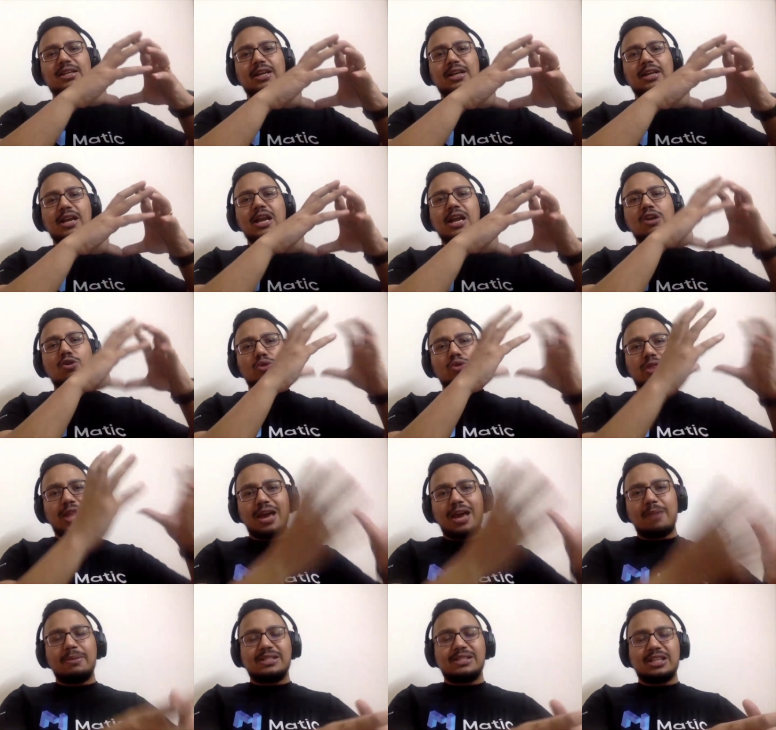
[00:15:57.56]
it into
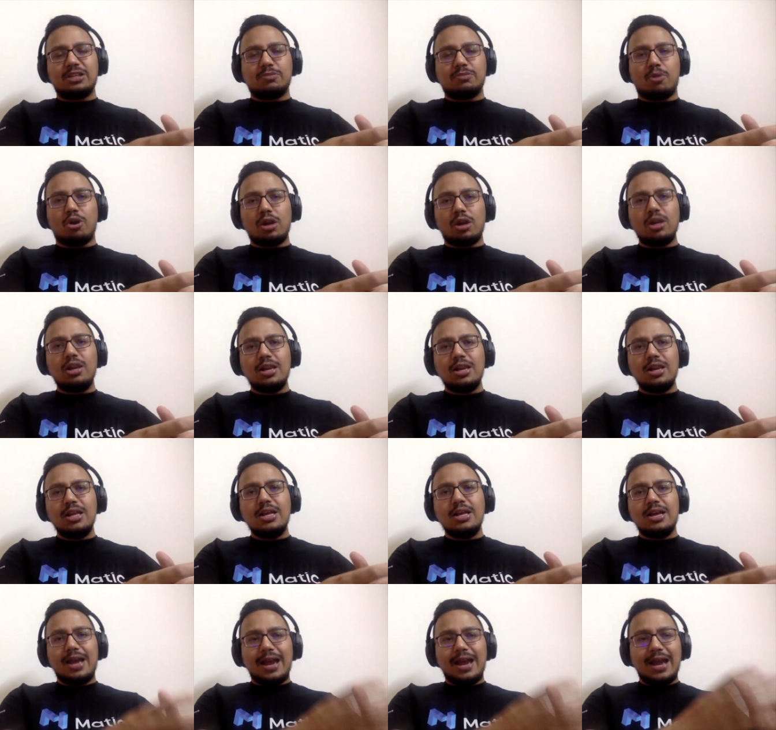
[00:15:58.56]
their business model
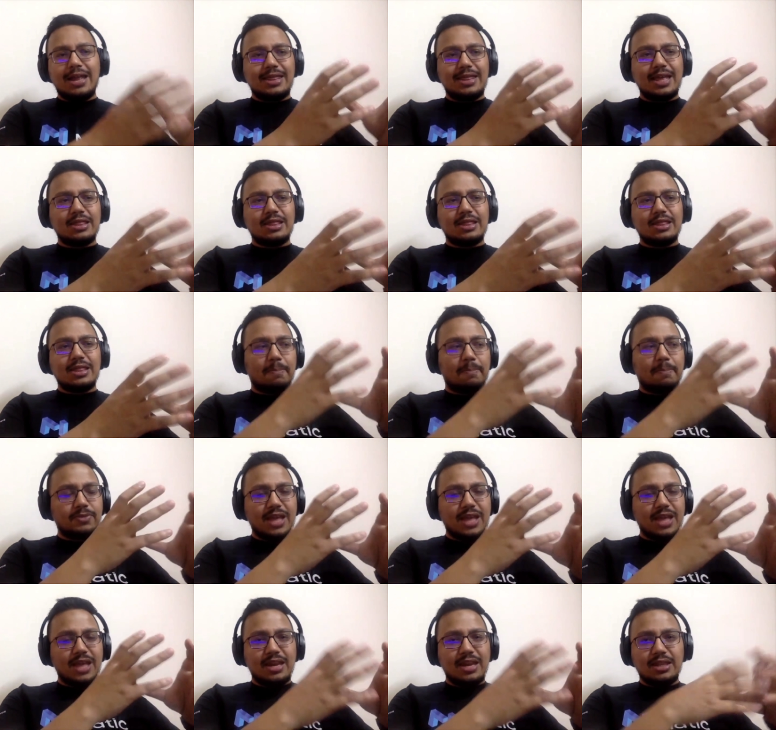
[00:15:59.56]
and then the,
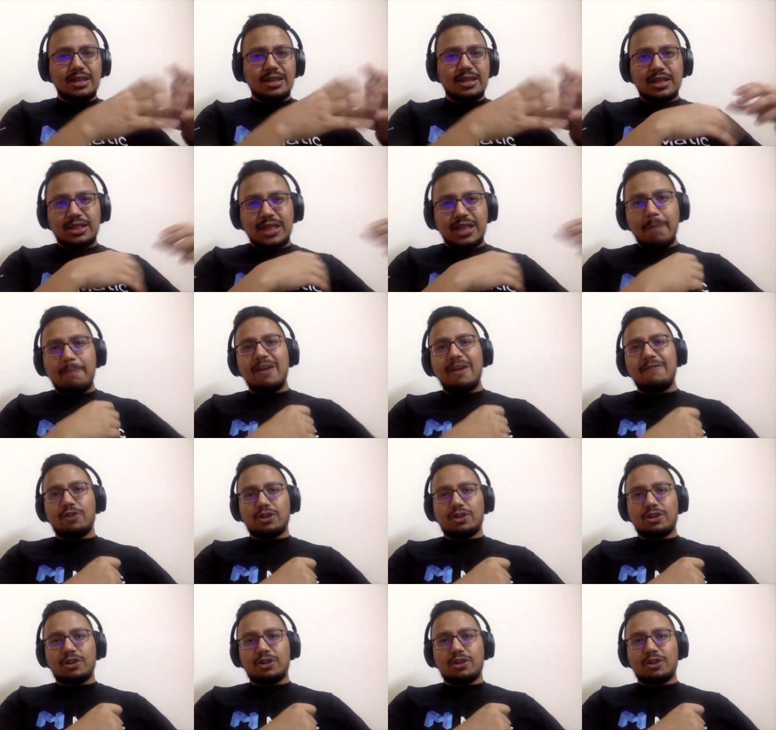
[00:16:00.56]
then they pay